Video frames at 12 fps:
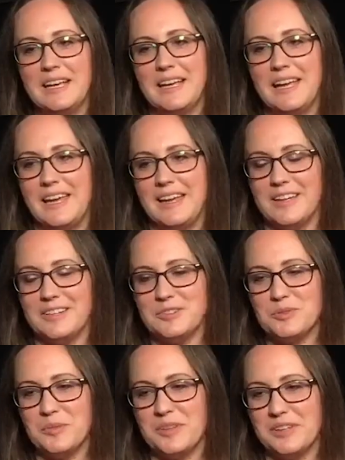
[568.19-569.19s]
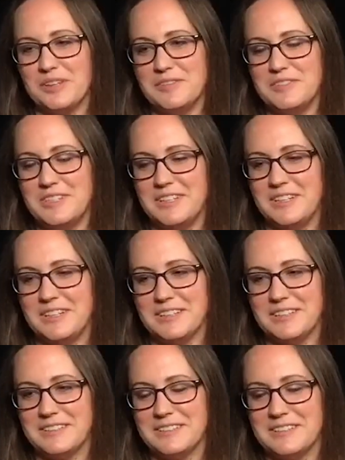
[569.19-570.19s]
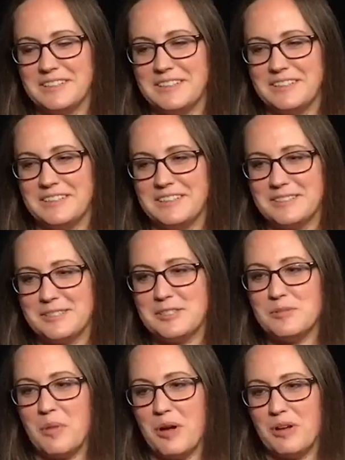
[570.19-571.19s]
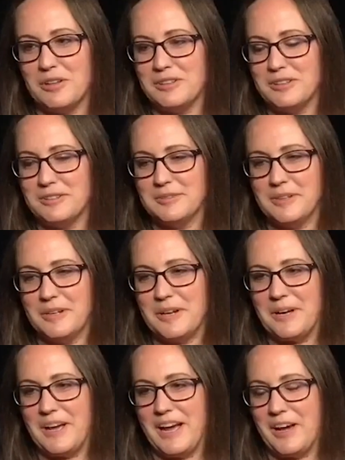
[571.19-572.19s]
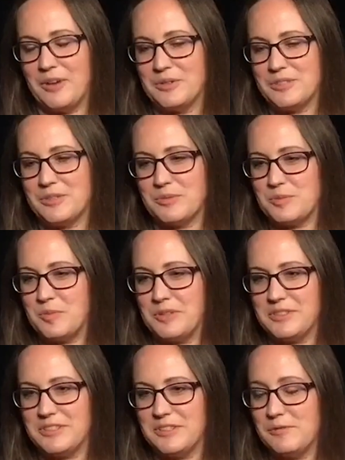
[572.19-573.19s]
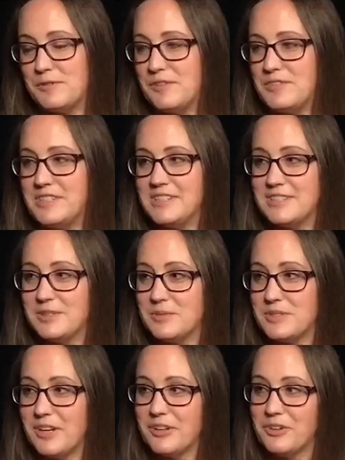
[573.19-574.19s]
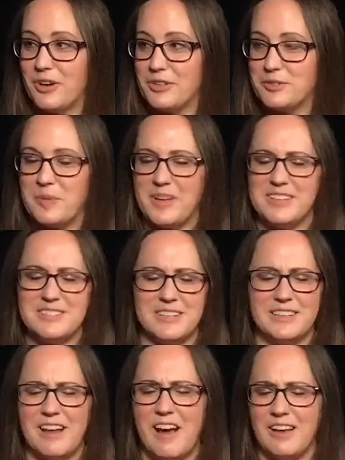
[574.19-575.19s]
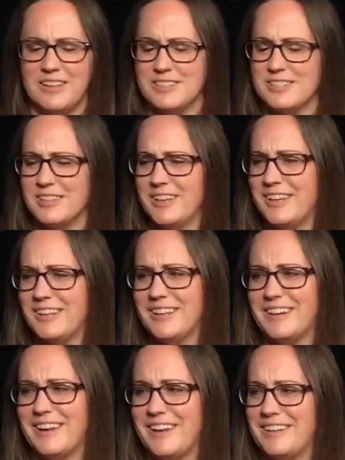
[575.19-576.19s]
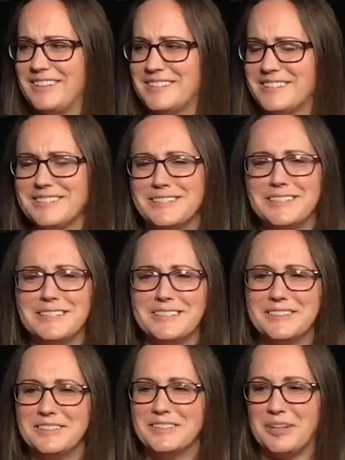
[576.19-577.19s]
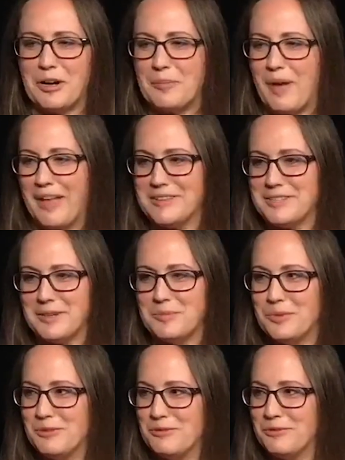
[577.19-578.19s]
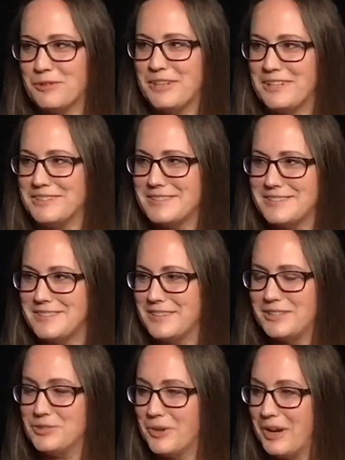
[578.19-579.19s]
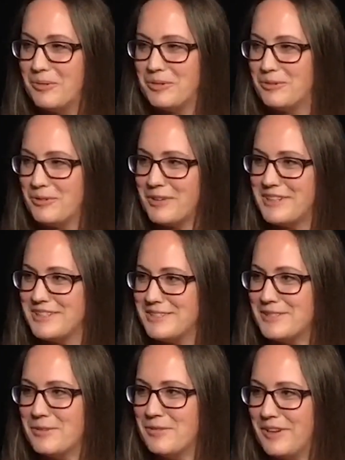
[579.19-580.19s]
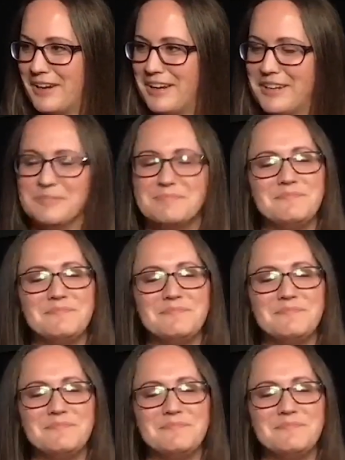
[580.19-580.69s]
And we lived in a small house that was built in the 50s that was on a crawl space and not insulated. And our bathtub would freeze. The drain would freeze overnight.